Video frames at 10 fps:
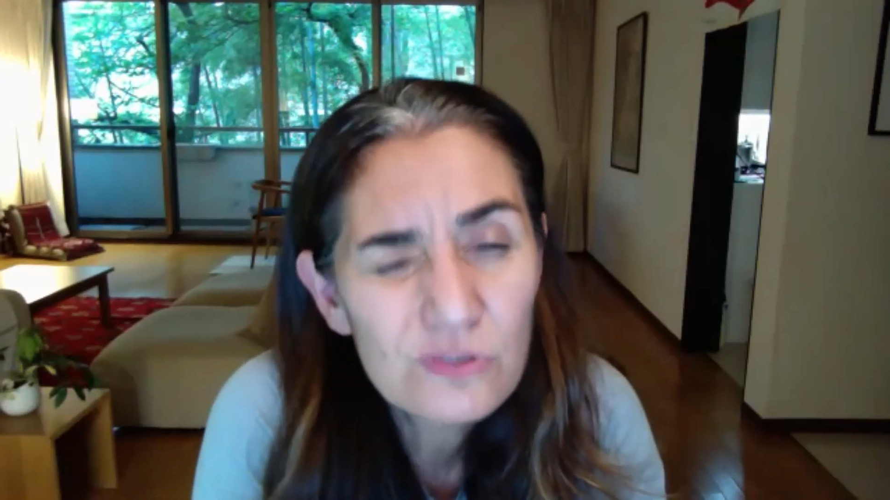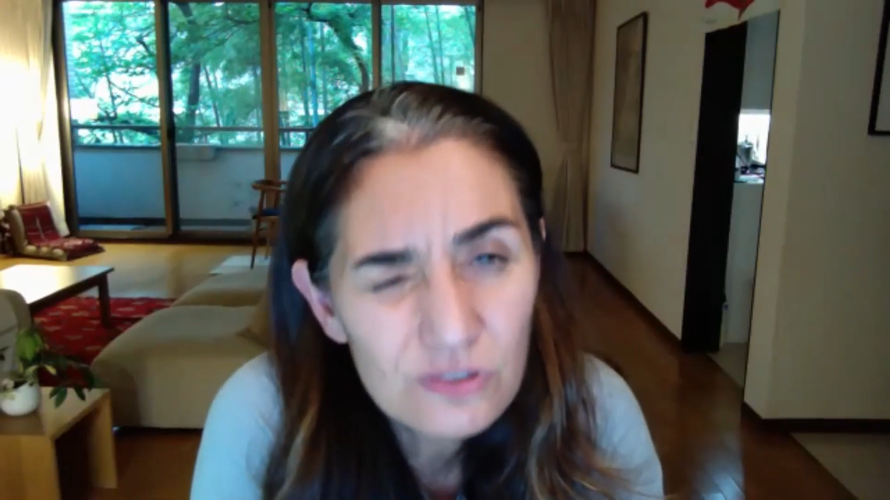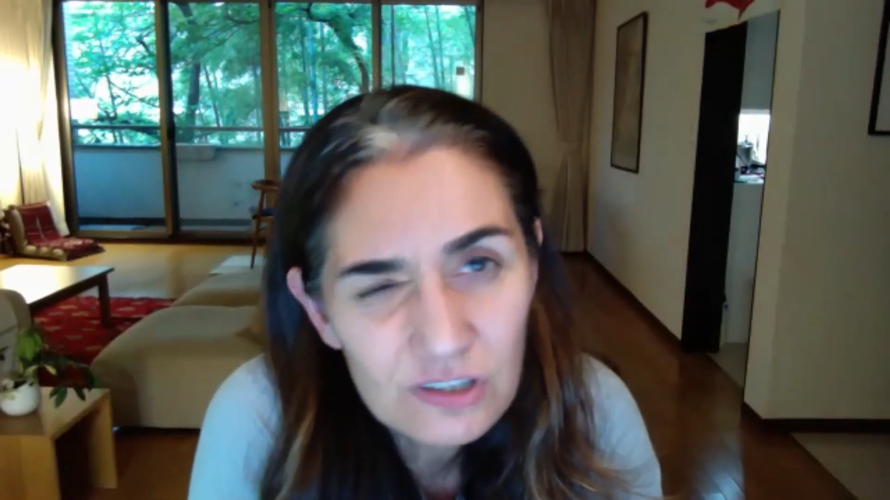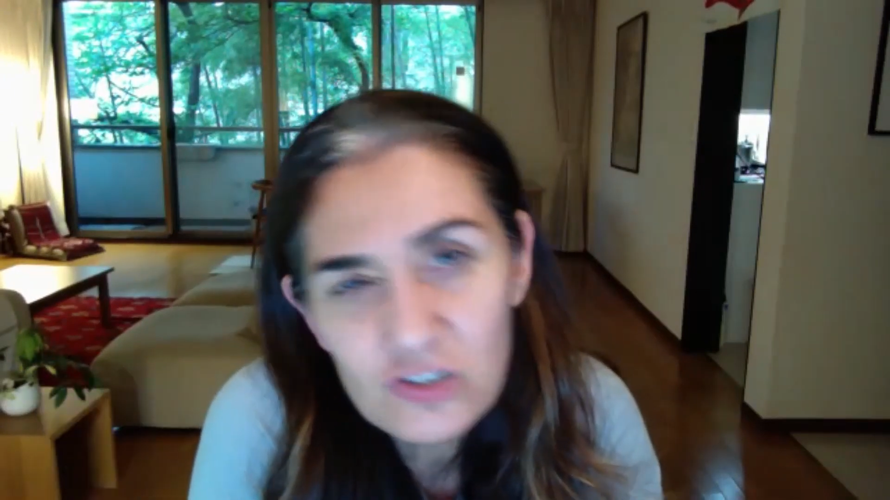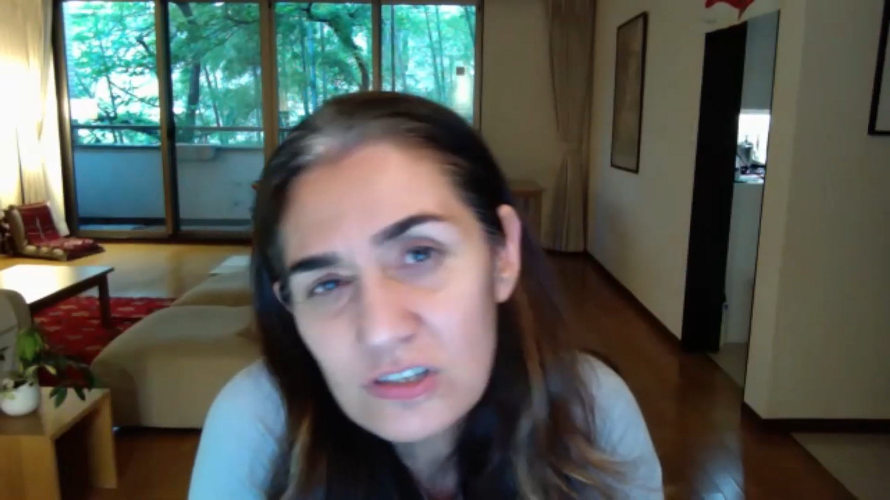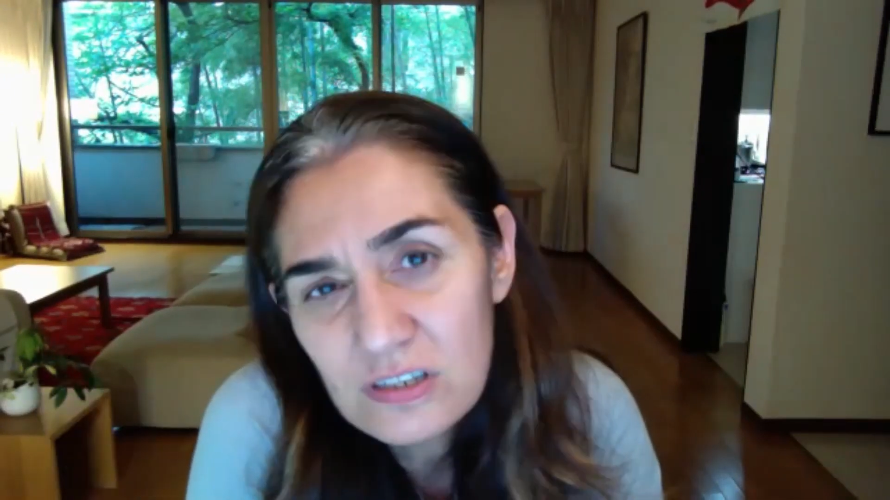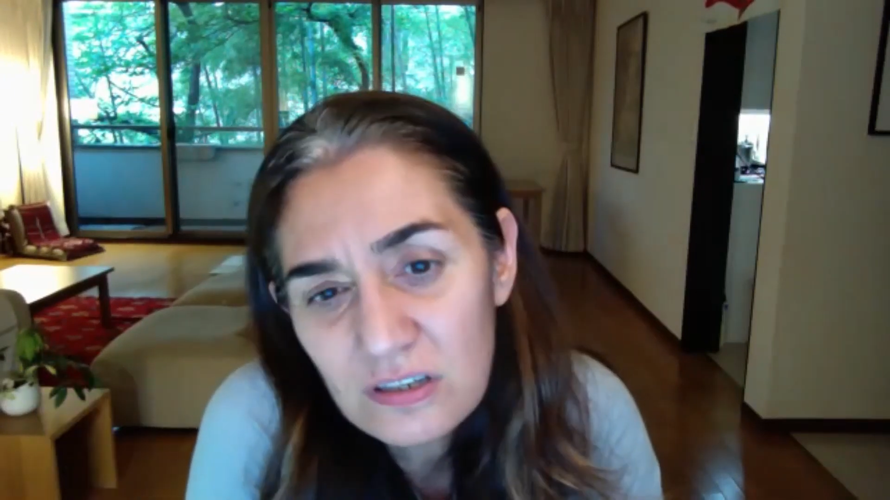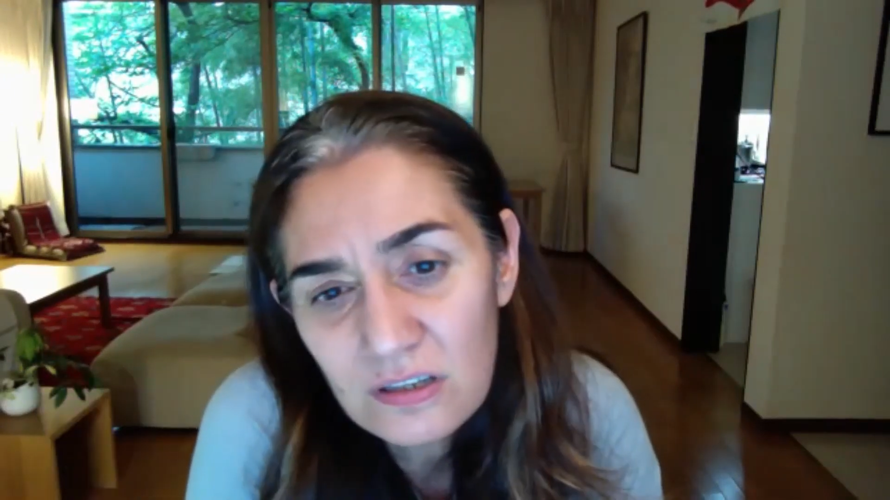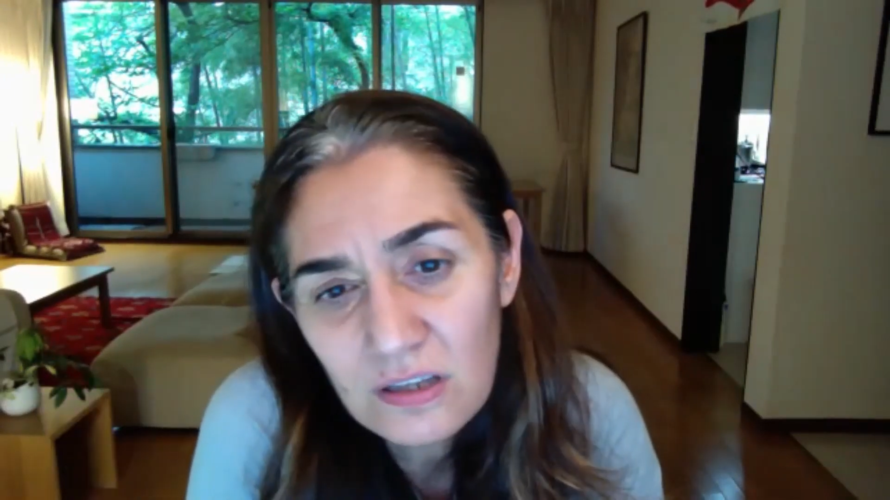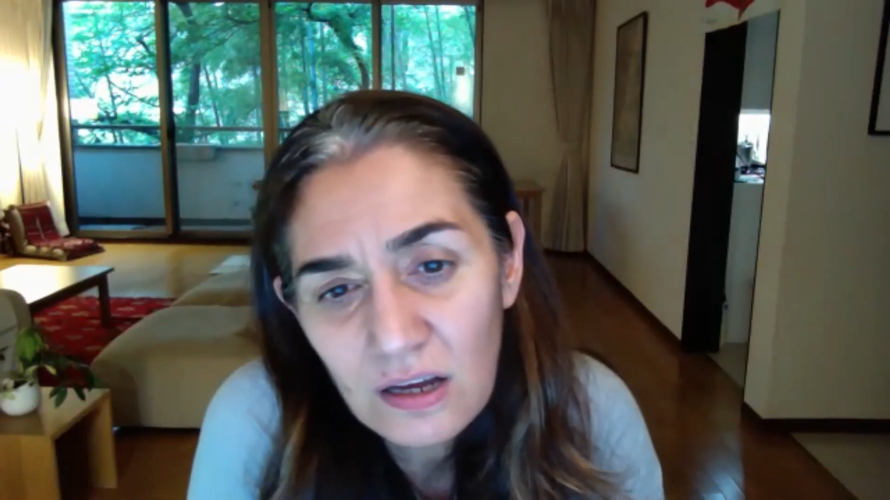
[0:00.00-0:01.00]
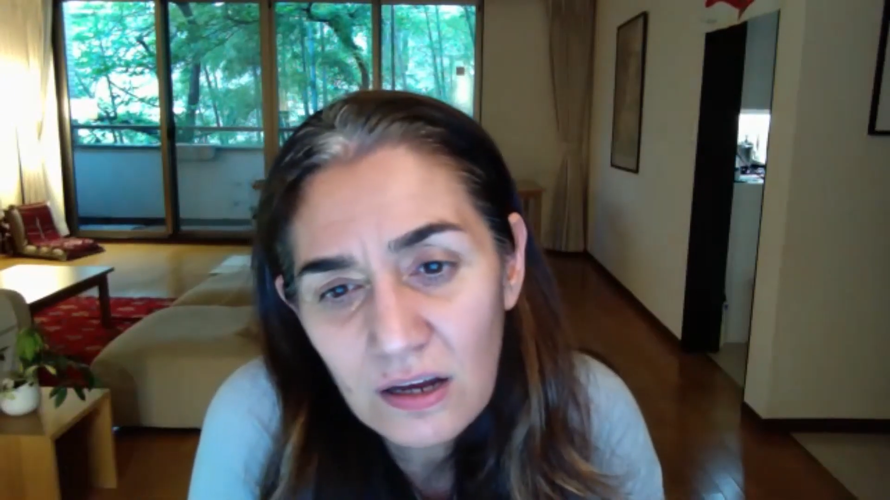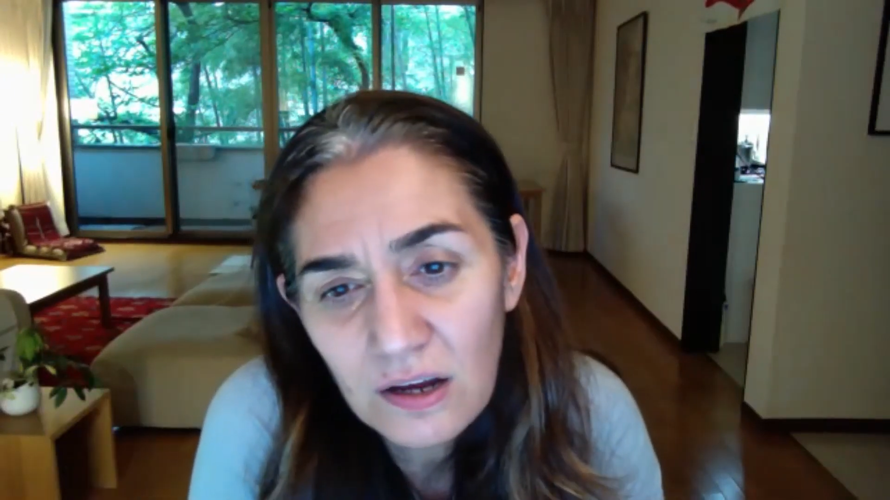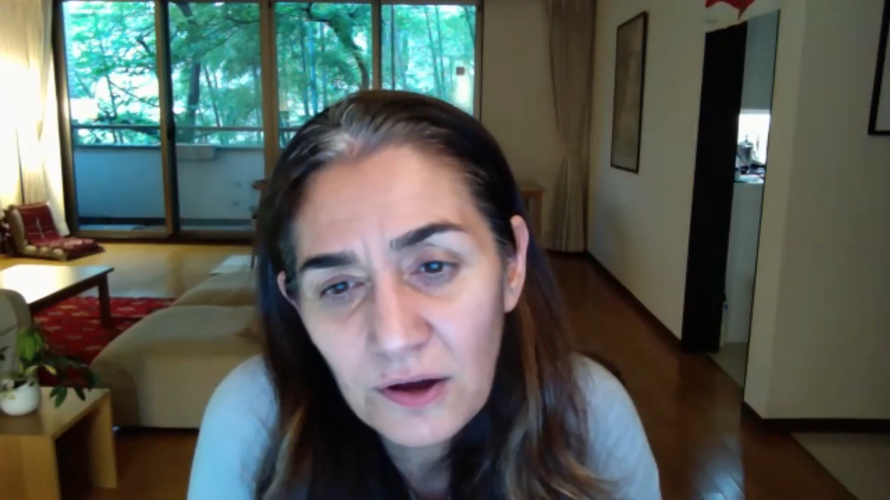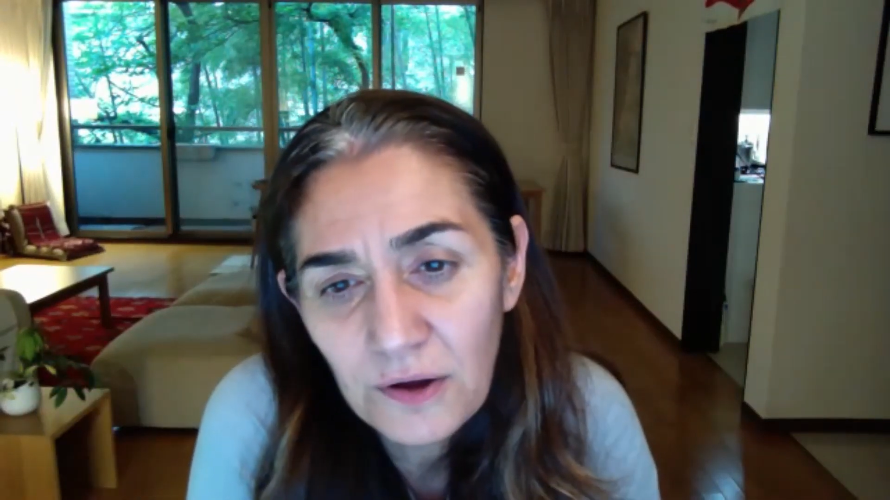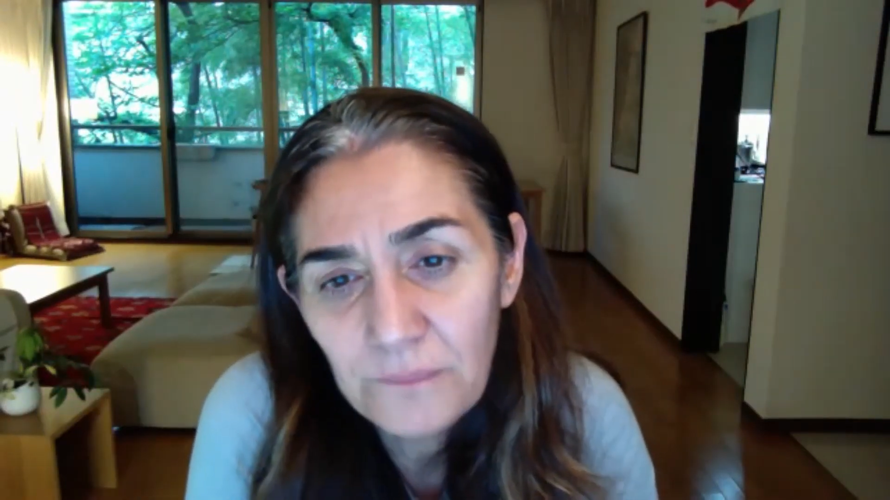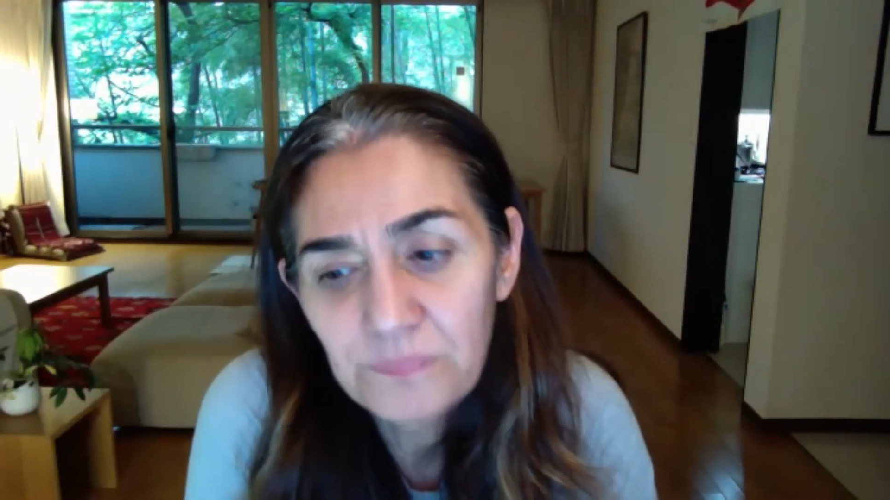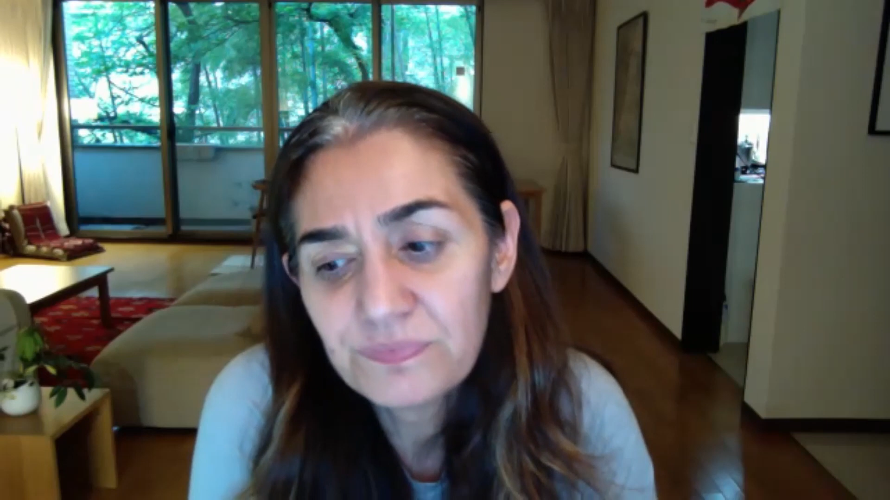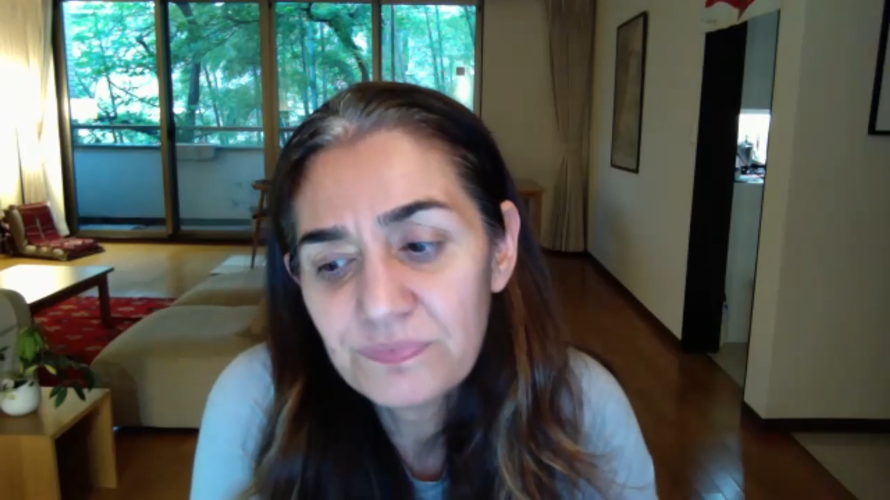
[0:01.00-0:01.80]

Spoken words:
digital